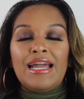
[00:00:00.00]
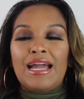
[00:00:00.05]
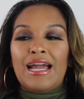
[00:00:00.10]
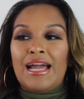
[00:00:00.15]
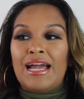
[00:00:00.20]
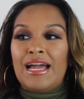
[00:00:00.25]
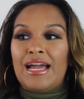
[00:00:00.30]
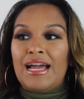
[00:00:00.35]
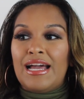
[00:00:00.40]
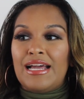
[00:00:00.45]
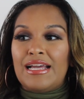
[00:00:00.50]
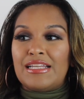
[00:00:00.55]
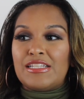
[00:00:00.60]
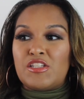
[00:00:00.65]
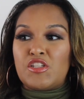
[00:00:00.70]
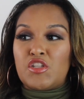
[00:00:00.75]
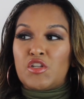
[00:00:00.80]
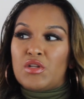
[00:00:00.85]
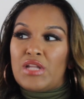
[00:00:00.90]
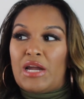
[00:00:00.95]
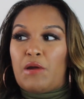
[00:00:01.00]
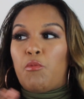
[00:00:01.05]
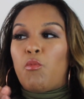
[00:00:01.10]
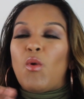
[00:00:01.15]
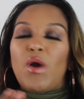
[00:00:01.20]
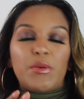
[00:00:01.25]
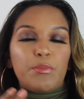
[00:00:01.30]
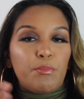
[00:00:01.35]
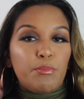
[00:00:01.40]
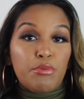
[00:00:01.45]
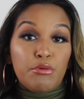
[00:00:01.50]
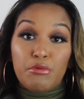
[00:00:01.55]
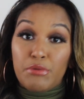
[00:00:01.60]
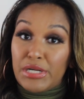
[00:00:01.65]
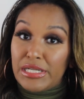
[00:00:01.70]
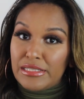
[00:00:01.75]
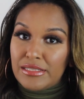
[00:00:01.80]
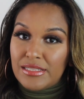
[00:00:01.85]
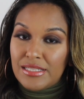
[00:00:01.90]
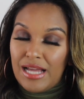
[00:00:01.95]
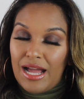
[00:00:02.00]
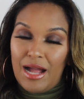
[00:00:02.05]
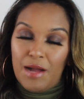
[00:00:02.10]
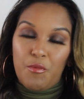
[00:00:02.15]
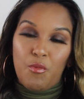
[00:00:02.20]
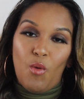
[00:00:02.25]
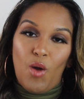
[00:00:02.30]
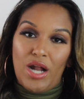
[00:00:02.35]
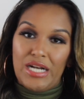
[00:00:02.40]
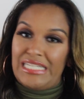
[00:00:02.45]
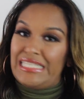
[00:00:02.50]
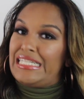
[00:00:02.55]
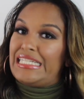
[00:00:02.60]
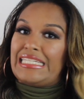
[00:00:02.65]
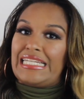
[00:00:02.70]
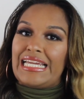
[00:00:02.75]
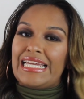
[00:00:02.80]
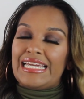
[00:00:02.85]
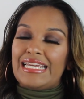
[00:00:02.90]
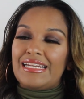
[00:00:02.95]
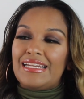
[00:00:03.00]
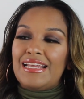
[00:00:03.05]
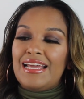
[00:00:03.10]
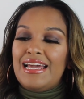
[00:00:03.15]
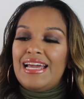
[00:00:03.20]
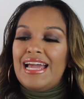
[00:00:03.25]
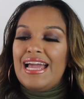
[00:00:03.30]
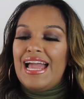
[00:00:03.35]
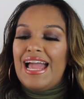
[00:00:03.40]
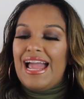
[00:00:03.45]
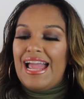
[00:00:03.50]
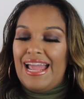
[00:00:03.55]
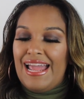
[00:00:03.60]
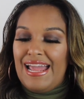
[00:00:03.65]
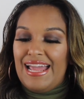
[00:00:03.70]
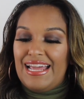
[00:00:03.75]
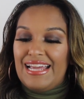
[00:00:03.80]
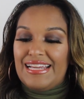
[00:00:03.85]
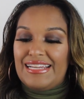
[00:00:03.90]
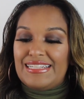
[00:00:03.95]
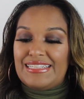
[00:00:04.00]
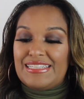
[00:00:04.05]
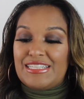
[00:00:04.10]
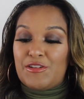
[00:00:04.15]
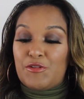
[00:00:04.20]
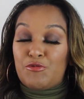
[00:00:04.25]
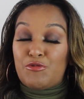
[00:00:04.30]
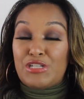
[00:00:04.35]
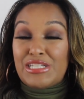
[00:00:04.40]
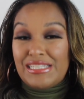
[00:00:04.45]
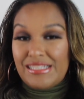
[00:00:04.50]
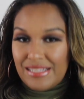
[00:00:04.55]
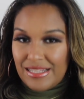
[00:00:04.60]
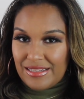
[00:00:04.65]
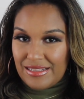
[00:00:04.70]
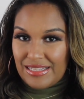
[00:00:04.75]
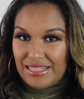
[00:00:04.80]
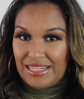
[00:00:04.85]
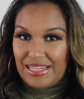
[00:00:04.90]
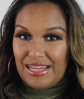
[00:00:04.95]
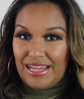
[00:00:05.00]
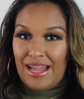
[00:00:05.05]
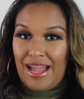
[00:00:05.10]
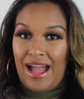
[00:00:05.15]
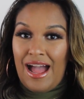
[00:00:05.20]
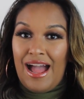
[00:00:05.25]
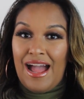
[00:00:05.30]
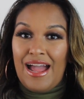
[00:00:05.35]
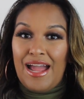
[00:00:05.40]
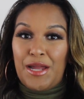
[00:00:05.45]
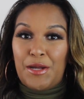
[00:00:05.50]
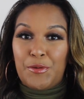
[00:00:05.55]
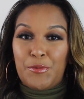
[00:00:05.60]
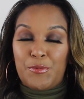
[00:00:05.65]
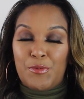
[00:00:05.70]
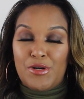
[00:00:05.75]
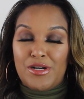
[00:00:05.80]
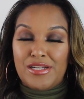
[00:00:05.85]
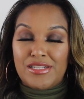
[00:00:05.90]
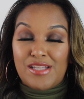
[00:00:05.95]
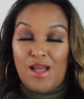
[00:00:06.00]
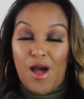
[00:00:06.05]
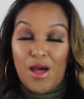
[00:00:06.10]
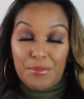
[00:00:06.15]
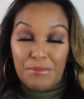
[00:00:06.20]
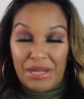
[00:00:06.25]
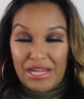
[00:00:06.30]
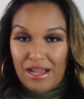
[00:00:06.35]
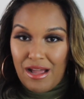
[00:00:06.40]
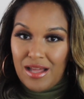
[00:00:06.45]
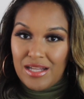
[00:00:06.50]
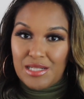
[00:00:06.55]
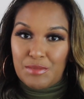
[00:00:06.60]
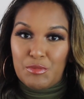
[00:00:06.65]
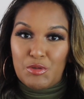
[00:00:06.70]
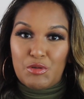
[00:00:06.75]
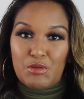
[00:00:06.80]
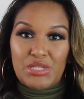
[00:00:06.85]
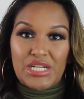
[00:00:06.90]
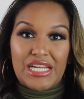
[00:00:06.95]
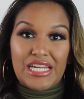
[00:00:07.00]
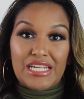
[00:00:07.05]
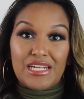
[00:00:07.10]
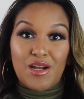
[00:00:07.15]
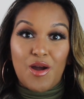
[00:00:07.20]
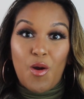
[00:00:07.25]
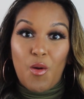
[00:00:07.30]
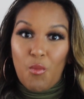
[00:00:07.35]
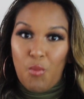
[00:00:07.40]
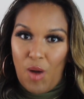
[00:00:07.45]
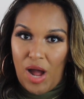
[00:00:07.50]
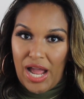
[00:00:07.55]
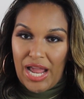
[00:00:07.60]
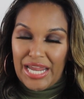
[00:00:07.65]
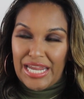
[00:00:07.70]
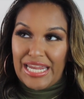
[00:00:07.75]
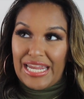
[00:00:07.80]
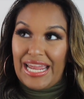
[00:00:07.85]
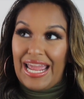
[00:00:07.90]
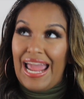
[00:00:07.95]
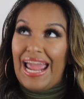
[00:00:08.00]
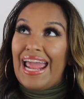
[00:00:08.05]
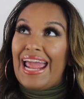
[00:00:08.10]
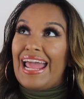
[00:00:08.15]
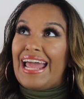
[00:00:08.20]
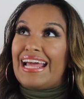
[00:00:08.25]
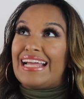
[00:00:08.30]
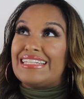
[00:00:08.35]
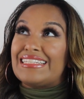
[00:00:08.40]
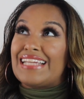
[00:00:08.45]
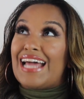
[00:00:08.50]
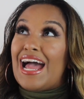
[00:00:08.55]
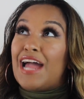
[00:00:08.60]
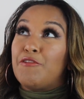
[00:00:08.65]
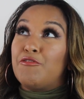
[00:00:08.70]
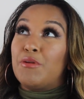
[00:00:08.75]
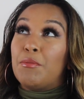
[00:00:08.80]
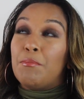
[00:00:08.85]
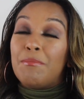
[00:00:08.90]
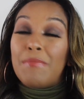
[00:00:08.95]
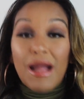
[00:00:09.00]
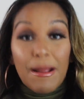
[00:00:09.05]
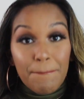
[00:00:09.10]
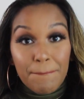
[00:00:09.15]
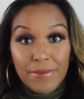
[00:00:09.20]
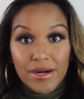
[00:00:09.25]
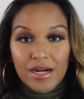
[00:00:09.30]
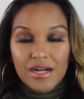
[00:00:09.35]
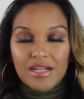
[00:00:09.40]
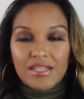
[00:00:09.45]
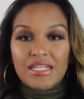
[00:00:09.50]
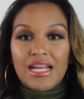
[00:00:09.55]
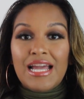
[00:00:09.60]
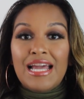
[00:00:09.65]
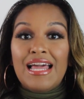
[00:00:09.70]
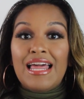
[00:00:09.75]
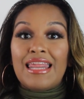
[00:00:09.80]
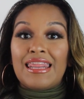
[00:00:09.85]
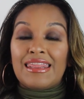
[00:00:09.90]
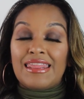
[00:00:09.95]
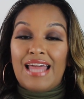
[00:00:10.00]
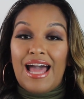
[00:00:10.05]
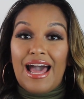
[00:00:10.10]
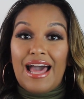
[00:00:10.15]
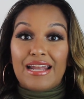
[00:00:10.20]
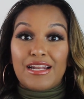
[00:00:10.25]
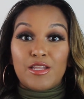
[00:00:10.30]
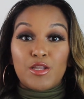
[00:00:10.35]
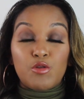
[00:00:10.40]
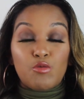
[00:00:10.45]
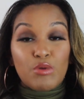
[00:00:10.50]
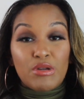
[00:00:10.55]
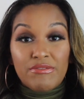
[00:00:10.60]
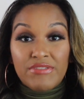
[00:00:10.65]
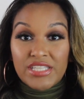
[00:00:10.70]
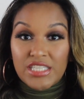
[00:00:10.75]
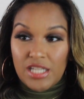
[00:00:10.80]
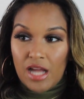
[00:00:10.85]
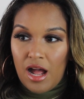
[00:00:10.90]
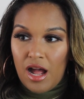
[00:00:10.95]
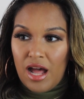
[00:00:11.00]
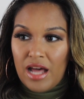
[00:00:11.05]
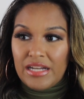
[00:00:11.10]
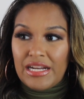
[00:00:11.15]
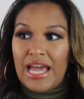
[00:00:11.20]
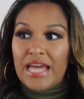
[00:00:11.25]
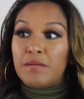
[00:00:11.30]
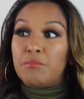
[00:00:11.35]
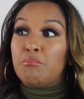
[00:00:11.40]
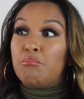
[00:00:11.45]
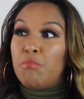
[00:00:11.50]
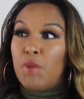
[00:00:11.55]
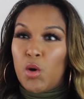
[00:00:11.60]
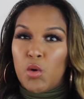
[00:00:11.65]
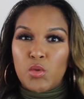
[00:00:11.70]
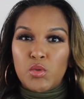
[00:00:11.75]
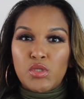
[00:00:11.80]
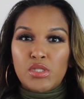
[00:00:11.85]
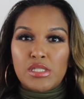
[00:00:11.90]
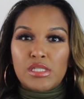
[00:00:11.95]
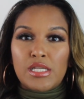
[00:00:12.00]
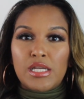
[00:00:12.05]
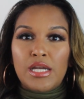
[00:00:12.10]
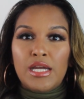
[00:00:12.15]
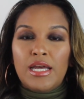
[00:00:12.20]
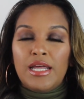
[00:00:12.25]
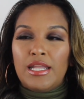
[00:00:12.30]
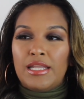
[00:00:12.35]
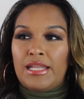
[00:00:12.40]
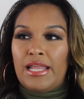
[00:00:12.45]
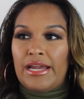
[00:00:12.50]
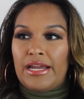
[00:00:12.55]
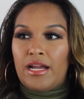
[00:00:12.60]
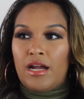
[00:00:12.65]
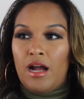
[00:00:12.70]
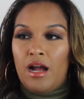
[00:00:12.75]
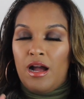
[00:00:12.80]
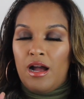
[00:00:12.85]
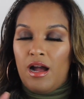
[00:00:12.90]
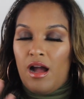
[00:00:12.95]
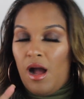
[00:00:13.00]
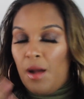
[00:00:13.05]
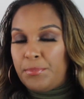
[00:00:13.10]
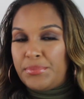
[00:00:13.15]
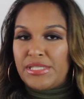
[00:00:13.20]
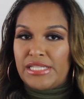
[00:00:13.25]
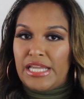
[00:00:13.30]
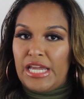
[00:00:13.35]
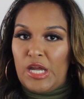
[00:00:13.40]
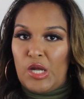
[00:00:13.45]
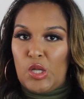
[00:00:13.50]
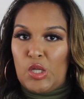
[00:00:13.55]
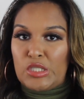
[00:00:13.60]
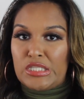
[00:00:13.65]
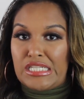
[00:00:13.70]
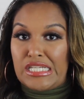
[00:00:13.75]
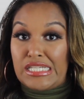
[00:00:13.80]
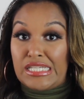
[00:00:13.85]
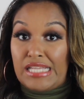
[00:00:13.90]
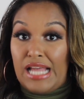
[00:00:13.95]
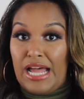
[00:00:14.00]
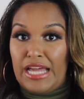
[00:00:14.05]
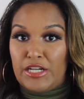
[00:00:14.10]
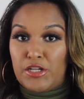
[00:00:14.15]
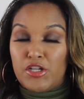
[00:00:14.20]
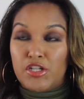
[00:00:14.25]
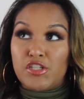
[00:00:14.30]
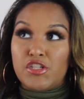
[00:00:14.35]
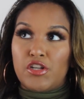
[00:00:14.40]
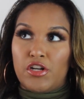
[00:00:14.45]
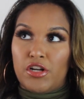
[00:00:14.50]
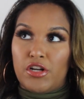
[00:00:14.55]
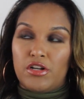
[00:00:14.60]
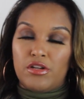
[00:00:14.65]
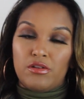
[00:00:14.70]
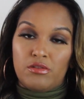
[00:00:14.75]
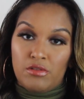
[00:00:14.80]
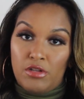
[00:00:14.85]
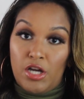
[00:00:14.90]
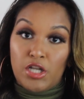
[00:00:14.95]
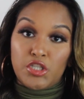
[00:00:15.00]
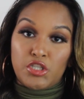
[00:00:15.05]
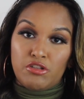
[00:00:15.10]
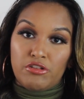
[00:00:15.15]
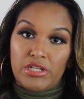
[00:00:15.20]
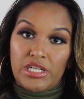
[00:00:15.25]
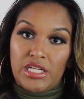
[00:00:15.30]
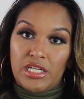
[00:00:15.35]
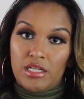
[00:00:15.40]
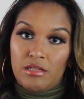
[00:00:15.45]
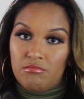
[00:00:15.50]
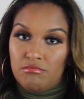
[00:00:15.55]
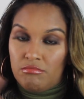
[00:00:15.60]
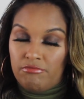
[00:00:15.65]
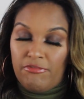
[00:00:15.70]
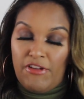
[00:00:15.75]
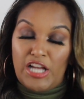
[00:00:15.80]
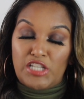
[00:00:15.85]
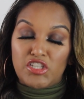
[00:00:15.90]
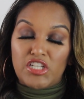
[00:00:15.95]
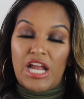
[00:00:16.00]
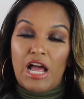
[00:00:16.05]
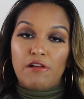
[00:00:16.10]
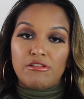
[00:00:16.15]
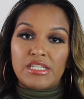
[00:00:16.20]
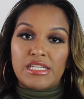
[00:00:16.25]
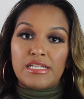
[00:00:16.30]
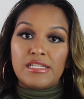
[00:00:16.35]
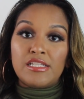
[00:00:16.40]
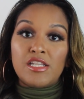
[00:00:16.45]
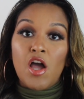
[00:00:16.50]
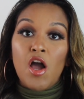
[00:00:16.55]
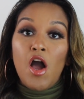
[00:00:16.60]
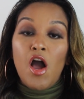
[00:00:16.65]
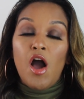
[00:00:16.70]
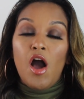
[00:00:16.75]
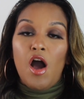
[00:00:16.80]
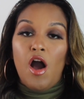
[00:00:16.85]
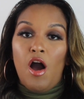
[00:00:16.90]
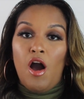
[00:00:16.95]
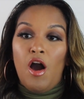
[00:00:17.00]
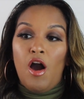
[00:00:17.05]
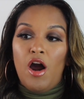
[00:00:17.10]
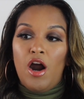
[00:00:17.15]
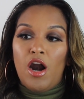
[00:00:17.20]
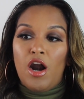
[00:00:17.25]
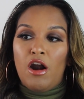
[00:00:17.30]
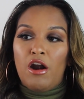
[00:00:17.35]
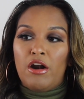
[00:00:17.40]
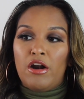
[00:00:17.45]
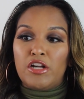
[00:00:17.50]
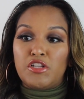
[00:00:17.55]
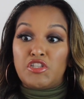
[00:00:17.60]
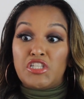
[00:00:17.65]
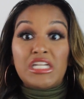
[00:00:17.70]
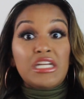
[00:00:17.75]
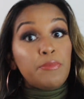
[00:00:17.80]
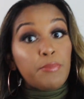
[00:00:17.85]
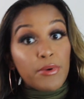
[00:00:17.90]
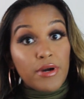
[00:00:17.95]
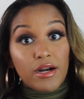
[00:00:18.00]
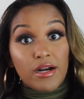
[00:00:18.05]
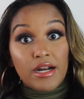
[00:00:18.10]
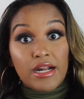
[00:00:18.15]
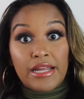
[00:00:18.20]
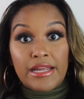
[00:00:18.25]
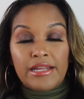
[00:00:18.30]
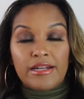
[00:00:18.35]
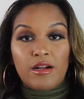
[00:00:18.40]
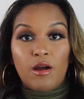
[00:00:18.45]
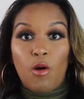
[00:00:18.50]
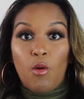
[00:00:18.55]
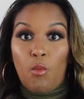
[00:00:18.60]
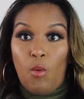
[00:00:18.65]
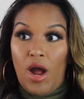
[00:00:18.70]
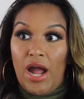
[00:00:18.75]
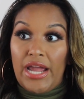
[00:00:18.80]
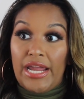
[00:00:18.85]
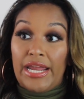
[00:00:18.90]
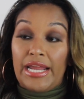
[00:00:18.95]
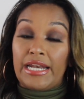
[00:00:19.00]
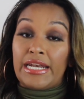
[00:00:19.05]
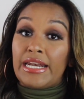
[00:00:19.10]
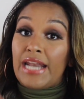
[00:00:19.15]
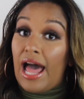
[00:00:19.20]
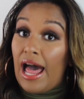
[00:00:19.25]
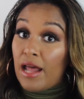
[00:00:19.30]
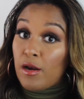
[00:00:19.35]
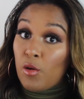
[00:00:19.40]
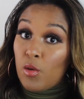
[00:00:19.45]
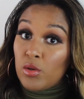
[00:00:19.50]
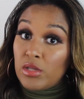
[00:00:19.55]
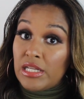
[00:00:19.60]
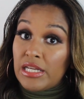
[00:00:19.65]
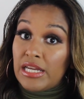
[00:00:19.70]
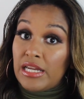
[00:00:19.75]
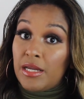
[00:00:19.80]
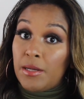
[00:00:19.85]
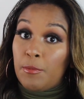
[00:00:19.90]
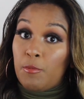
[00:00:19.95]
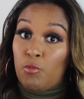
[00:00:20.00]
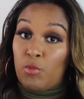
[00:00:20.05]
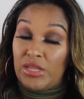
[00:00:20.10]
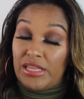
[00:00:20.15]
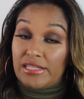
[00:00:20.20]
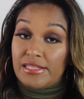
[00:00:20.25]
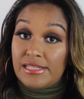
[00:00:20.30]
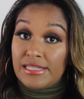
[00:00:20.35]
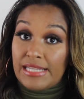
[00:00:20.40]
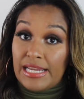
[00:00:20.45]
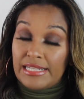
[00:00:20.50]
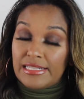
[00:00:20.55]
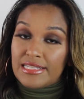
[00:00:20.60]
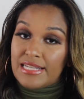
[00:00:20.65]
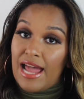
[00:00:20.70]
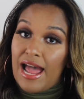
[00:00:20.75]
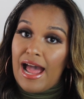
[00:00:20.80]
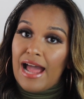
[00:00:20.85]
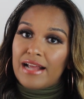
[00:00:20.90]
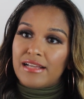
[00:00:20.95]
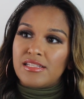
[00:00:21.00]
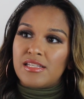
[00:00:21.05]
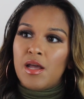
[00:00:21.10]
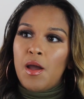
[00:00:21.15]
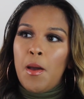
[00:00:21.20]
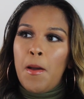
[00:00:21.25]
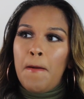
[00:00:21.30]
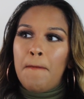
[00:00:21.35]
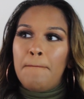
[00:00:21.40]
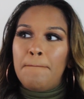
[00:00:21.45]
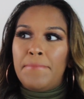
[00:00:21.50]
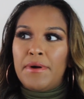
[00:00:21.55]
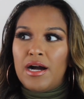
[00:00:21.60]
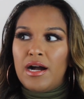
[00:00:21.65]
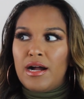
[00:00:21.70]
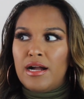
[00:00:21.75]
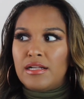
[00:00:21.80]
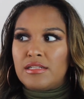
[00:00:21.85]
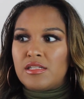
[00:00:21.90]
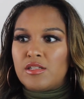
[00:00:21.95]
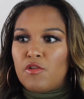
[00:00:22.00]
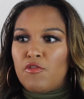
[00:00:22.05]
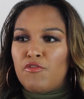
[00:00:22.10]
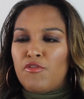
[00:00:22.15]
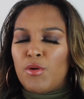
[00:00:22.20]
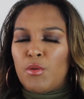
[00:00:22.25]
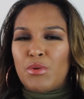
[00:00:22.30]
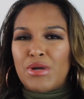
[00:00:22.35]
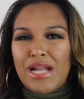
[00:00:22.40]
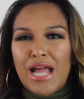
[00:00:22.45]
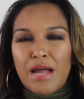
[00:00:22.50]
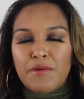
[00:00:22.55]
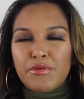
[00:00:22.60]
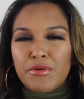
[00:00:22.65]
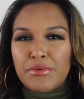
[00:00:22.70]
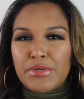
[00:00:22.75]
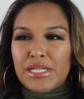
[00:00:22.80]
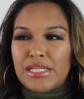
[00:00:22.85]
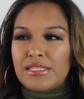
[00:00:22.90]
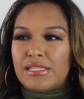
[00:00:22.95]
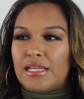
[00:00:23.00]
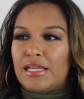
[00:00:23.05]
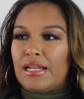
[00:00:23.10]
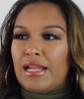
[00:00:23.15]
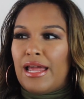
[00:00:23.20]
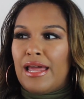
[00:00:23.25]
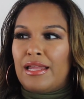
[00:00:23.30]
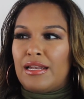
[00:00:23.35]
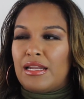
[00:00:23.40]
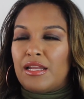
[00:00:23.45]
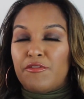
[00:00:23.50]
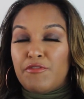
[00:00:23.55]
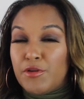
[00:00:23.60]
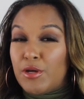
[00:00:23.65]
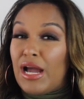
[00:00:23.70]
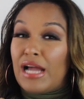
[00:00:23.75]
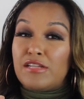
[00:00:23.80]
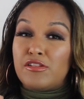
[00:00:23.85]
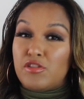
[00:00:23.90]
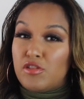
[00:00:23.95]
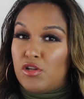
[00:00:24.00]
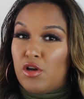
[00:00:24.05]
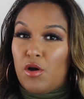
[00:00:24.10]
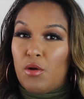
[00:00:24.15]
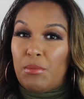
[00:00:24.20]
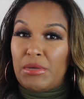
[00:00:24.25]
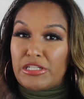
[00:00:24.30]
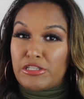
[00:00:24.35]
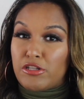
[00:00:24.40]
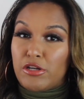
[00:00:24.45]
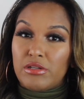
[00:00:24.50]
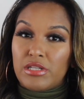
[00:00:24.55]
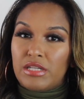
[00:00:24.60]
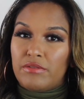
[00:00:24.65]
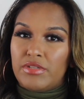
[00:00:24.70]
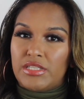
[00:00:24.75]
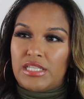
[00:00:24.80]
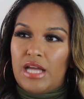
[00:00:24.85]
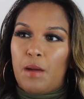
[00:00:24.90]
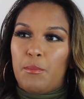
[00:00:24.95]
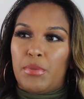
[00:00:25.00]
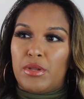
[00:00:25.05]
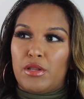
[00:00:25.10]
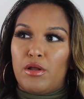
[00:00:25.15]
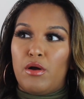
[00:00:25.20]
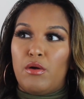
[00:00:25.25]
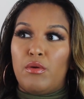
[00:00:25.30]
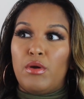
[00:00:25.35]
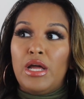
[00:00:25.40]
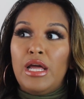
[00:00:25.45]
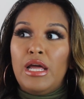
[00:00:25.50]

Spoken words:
as to like what print I wanted it in. And recently I was on my honeymoon in Hawaii, and I remembered that Louis Vuitton and most like upscale designers or luxury fashion houses are cheaper in Hawaii, not only with the state tax, but for whatever reason, and if you guys know, make sure you leave it down below,